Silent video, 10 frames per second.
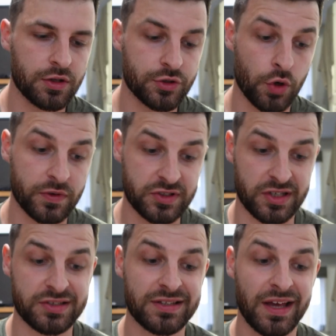So over
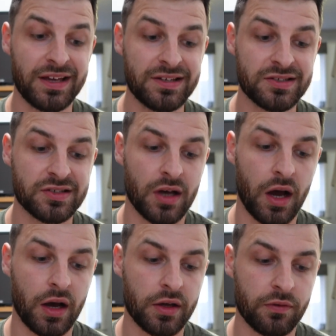60 days,
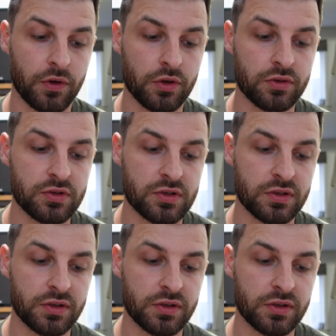I have earned